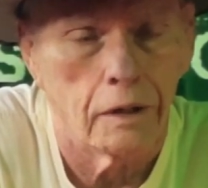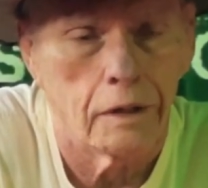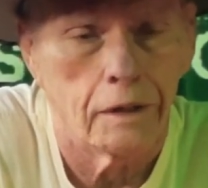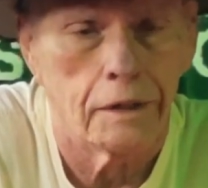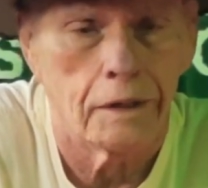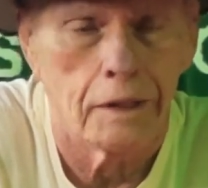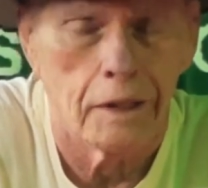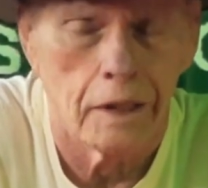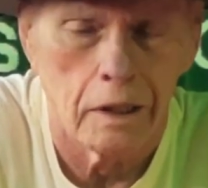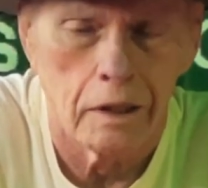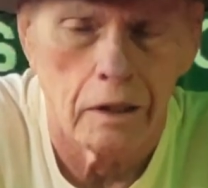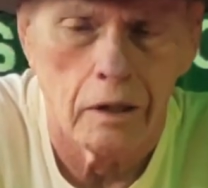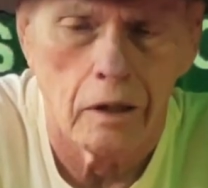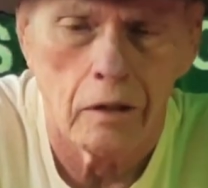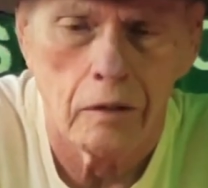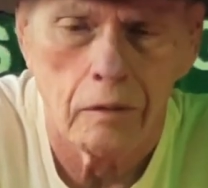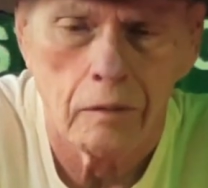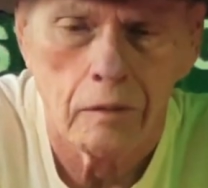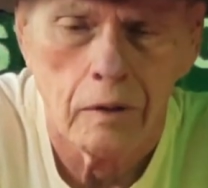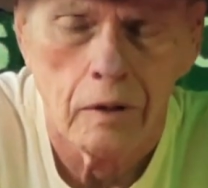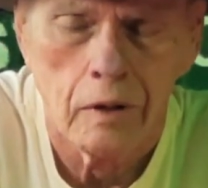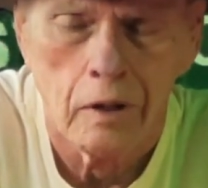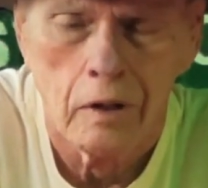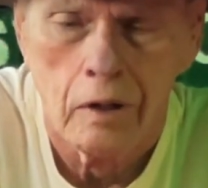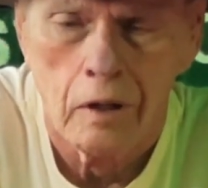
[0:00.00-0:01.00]
then
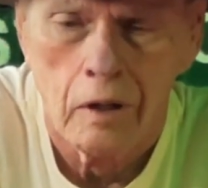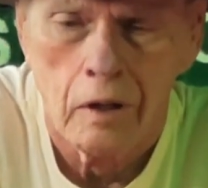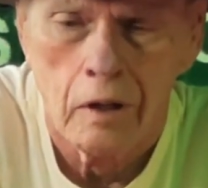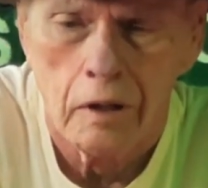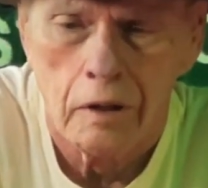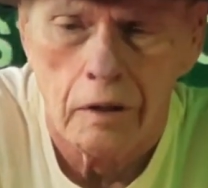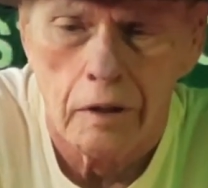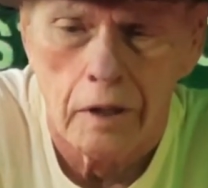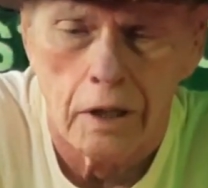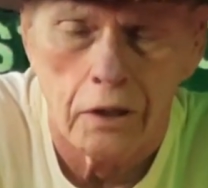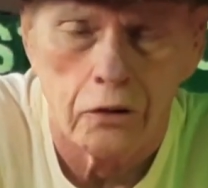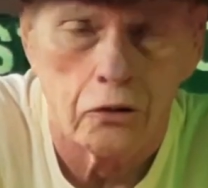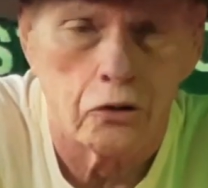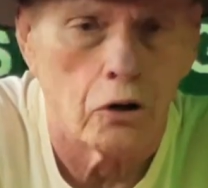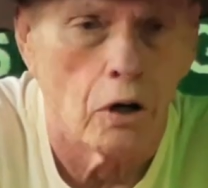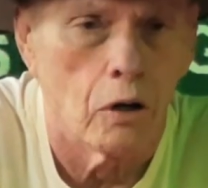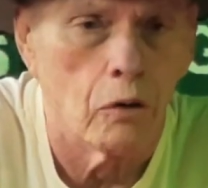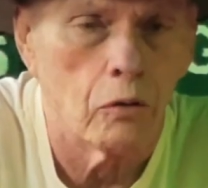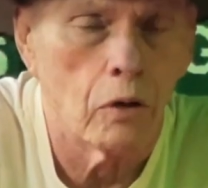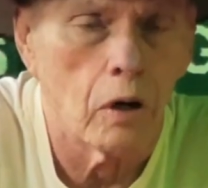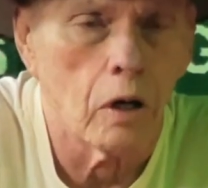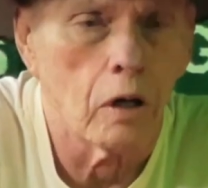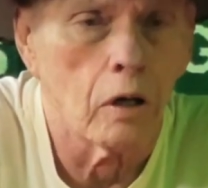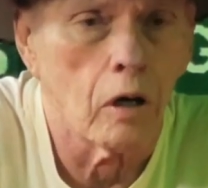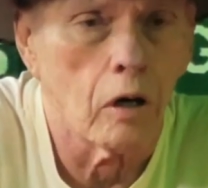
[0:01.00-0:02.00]
they
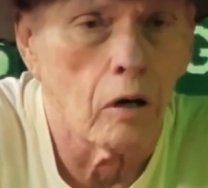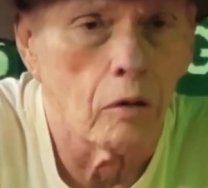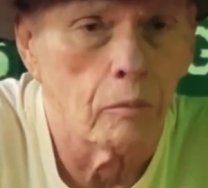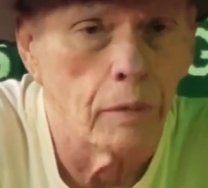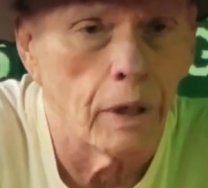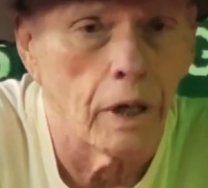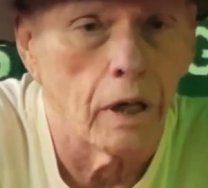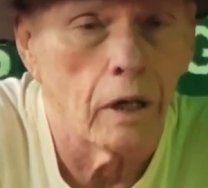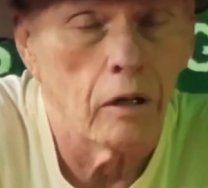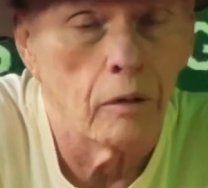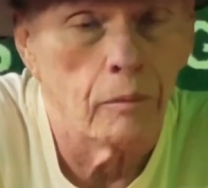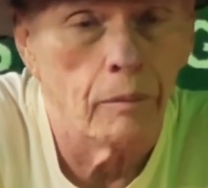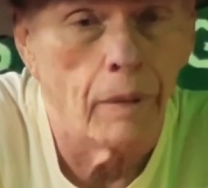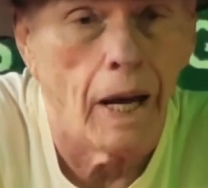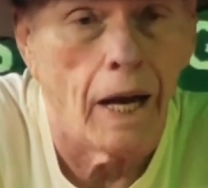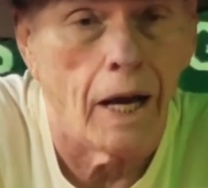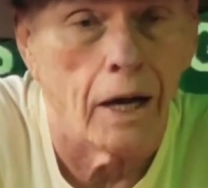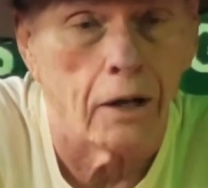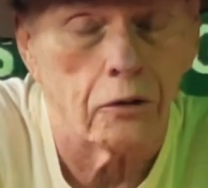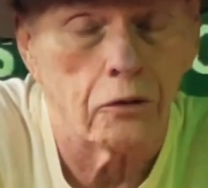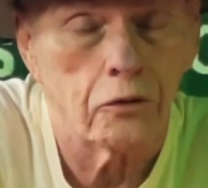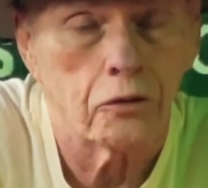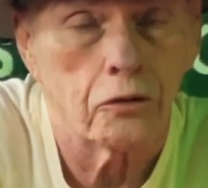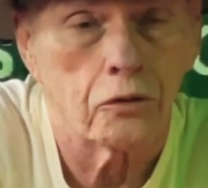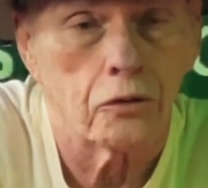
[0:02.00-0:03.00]
showed a little bit of the
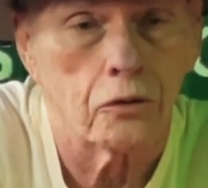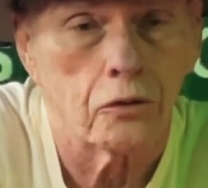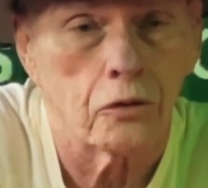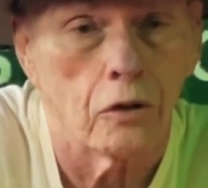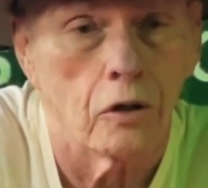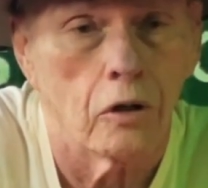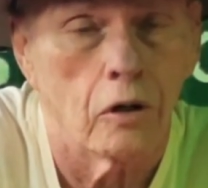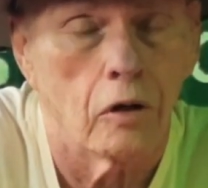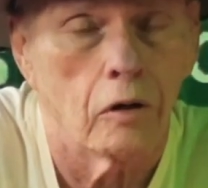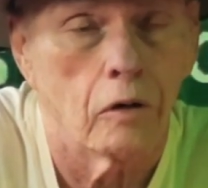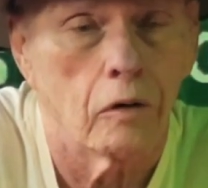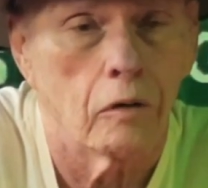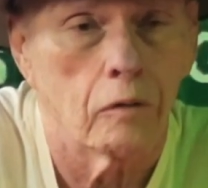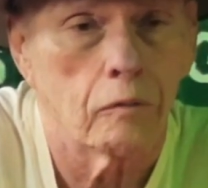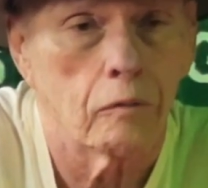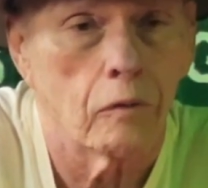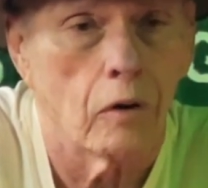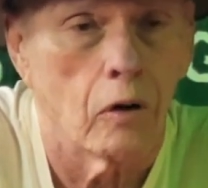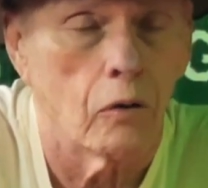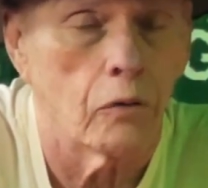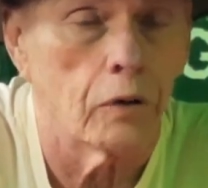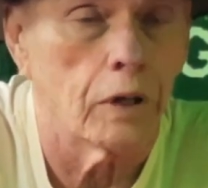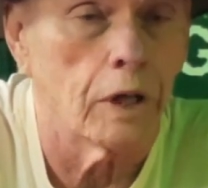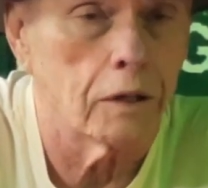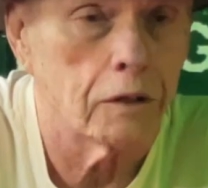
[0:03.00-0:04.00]
match
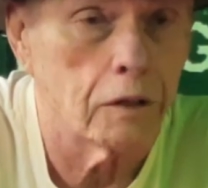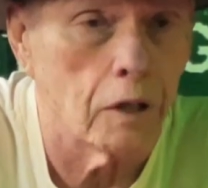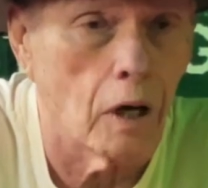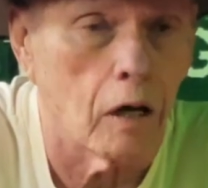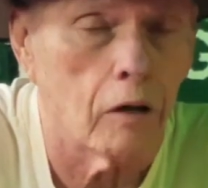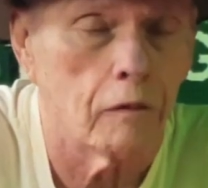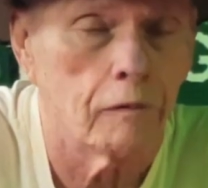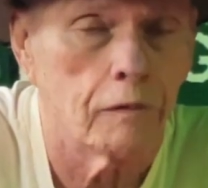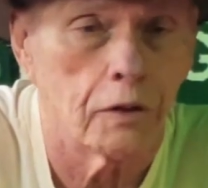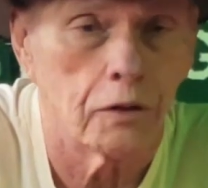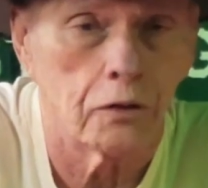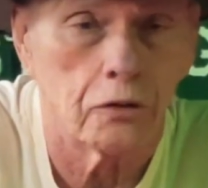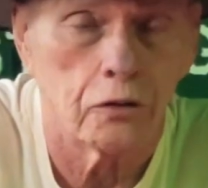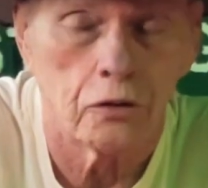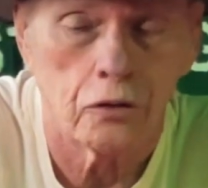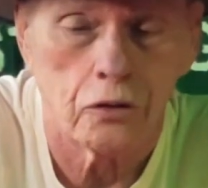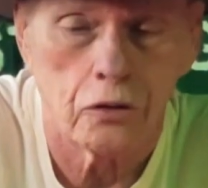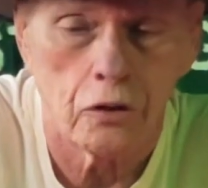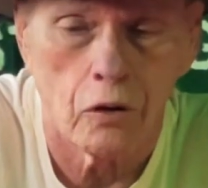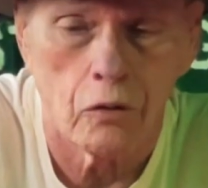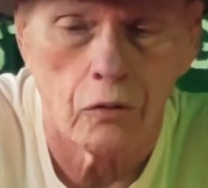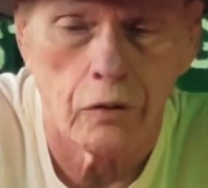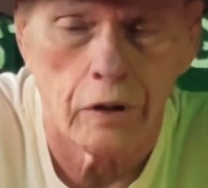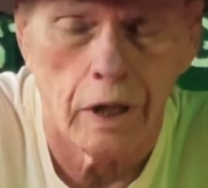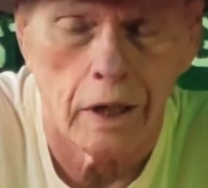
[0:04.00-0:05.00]
on the television
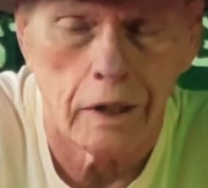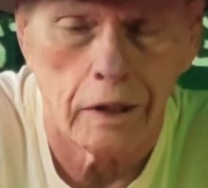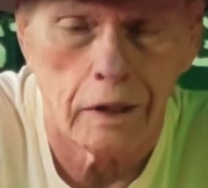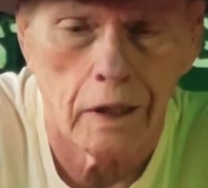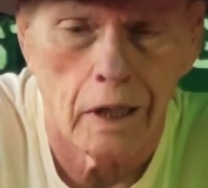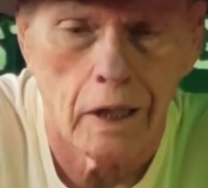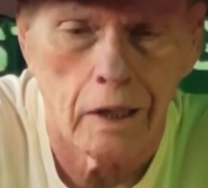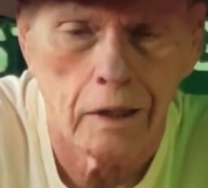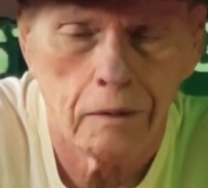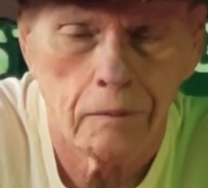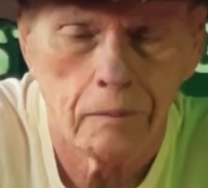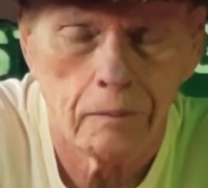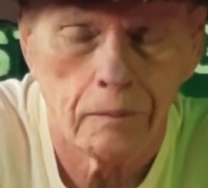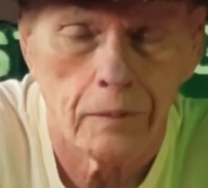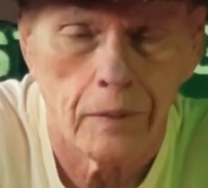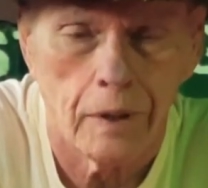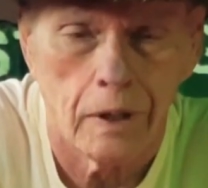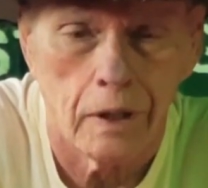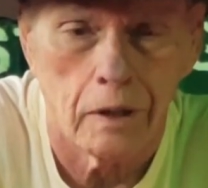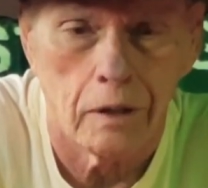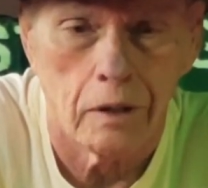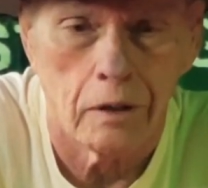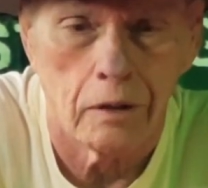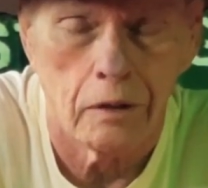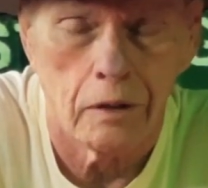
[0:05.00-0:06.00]
show that day,
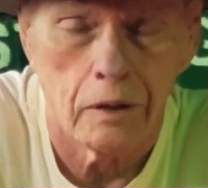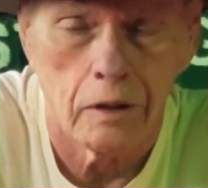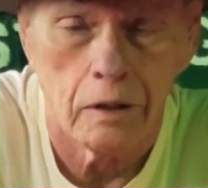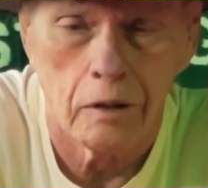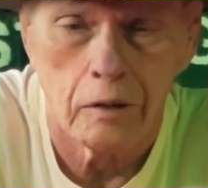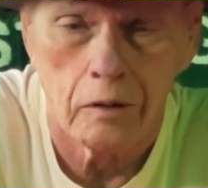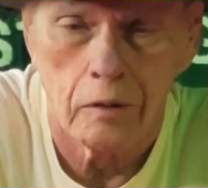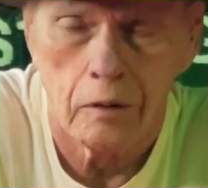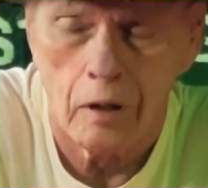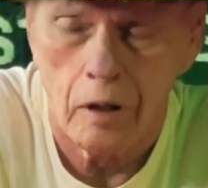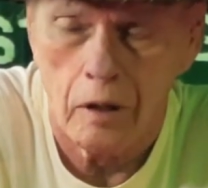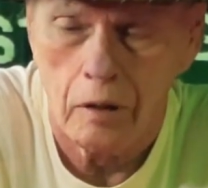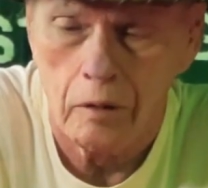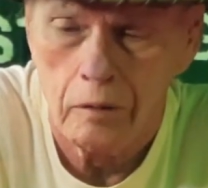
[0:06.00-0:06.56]
and then